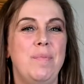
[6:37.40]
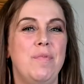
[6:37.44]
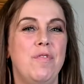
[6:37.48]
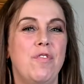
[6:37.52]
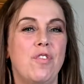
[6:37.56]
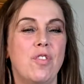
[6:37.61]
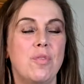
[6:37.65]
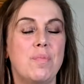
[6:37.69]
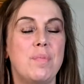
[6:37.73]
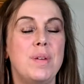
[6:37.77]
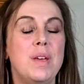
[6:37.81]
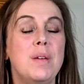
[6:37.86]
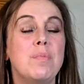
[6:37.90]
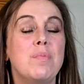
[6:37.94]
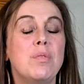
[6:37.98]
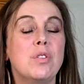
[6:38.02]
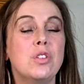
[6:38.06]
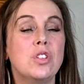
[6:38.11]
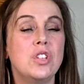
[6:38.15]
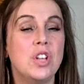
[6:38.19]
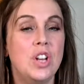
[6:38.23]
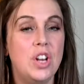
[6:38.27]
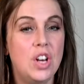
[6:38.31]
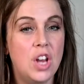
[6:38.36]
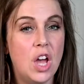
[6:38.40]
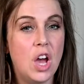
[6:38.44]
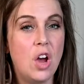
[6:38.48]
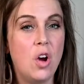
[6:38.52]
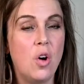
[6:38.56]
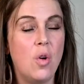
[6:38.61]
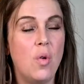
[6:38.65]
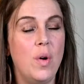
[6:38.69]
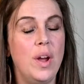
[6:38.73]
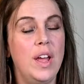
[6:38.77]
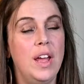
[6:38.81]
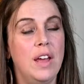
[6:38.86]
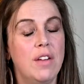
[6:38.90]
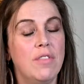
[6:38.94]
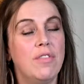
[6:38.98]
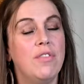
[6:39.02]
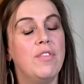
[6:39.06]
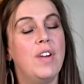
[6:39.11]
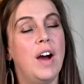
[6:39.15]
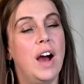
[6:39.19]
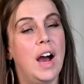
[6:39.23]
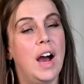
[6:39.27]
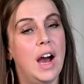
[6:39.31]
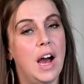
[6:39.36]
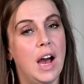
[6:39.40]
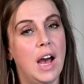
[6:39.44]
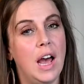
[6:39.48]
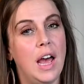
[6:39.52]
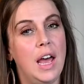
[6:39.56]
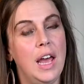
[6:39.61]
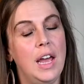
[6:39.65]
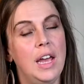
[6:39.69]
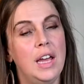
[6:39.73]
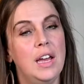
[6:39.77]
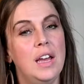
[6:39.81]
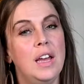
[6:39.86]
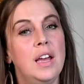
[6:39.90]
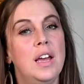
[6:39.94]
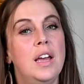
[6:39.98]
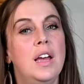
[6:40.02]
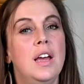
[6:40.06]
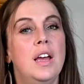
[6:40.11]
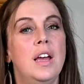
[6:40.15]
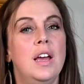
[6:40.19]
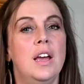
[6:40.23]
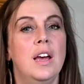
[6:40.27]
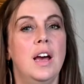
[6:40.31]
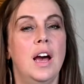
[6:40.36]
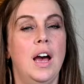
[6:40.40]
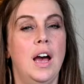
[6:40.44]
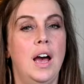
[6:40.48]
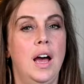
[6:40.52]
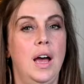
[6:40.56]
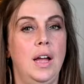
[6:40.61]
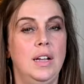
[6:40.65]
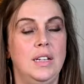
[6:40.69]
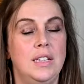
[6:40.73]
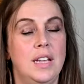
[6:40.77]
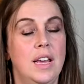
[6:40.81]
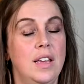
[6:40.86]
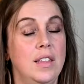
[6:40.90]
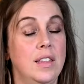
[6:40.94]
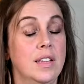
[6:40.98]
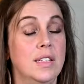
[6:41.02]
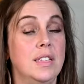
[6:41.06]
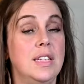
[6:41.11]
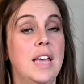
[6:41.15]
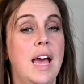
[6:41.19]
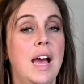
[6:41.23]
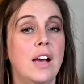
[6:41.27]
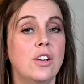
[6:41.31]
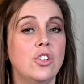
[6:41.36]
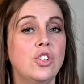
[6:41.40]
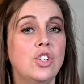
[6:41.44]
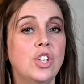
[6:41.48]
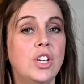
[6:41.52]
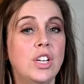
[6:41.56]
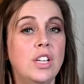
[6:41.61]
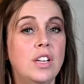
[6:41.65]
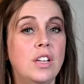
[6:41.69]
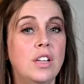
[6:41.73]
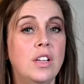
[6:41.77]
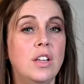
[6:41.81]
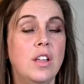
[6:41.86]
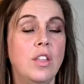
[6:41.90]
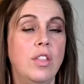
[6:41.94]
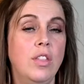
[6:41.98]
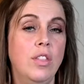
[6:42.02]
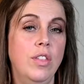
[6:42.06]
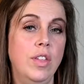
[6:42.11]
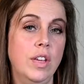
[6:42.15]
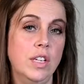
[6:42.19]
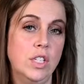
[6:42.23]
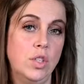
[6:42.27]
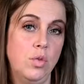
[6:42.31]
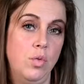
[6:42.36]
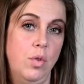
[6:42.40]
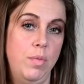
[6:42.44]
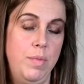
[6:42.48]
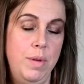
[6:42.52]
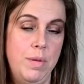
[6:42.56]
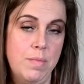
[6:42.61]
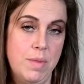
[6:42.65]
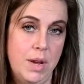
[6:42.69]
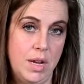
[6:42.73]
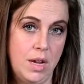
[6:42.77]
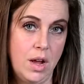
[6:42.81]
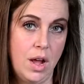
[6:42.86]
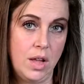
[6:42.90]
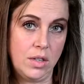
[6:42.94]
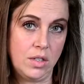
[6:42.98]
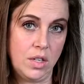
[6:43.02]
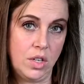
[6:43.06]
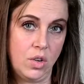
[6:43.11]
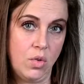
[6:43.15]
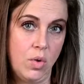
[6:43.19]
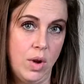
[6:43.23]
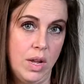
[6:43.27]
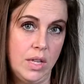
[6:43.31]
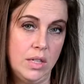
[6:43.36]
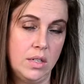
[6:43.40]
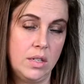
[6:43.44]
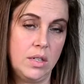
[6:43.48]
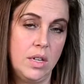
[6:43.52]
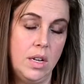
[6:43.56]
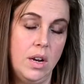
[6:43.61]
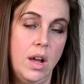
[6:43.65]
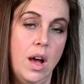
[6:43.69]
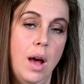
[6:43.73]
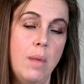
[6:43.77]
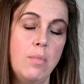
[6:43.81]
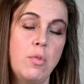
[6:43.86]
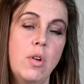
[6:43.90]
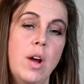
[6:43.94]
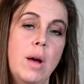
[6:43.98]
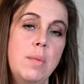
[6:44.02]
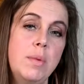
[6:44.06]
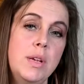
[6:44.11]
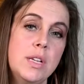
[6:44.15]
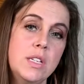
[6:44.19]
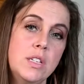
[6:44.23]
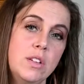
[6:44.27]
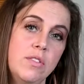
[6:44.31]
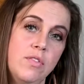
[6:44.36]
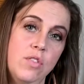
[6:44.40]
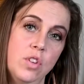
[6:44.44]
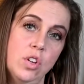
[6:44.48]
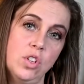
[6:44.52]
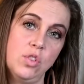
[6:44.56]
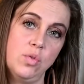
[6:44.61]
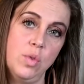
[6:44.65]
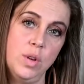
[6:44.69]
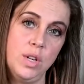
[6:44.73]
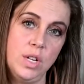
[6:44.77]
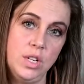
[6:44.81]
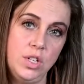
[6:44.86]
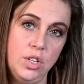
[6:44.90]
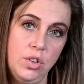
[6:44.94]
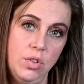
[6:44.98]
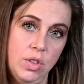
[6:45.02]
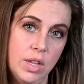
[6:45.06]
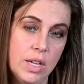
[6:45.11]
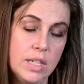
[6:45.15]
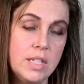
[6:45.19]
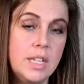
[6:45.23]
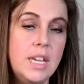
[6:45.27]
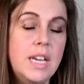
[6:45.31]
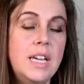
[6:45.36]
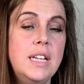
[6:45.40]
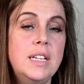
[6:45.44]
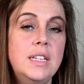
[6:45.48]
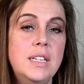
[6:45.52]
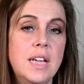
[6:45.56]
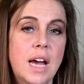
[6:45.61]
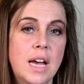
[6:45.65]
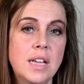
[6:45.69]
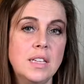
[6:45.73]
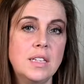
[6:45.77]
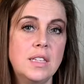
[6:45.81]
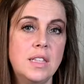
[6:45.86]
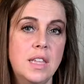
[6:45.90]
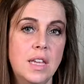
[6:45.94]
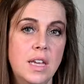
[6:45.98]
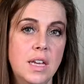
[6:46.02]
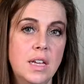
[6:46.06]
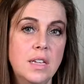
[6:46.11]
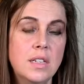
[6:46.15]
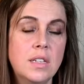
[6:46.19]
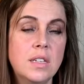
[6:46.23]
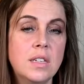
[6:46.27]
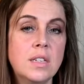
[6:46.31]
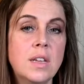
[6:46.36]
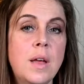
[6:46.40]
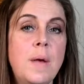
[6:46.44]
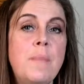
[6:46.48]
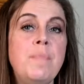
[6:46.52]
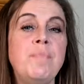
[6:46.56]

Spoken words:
for people to know, if I take this action, this will be my consequence. And Hammurabi is the first one to do this. He does this